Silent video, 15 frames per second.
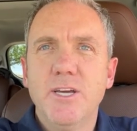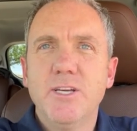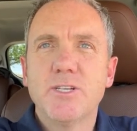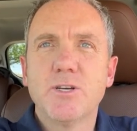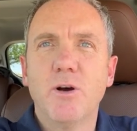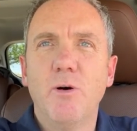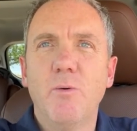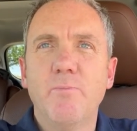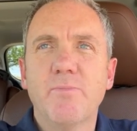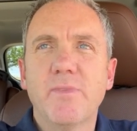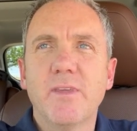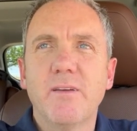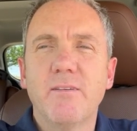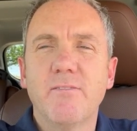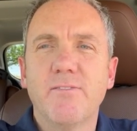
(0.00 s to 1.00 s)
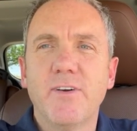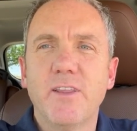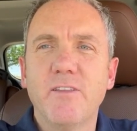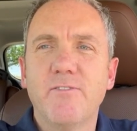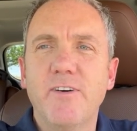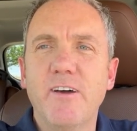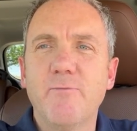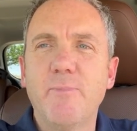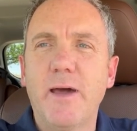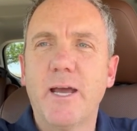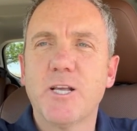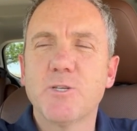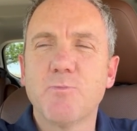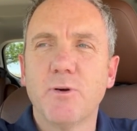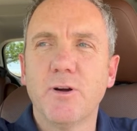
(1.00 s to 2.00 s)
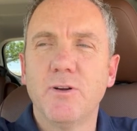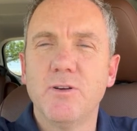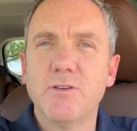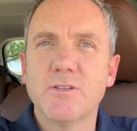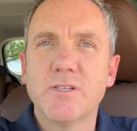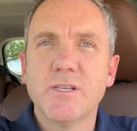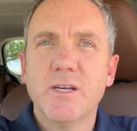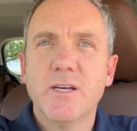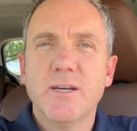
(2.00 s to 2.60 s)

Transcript: So found the 5-pack of Spurtles.